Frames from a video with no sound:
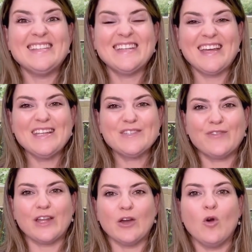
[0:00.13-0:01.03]
today's
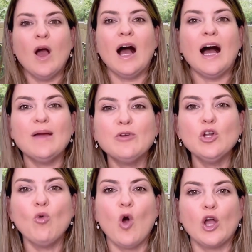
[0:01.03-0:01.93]
video, I'm going
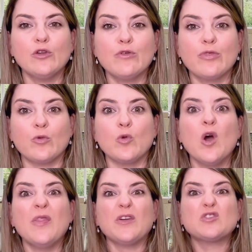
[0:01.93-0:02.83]
to walk you
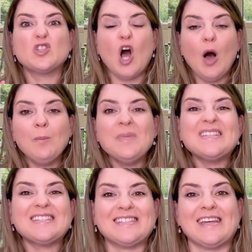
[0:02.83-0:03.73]
through the top
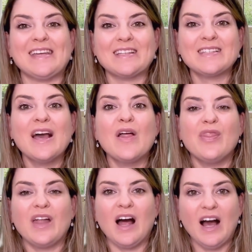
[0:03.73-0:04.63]
mistakes
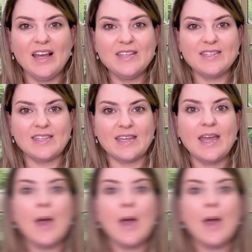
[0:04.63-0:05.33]
that I see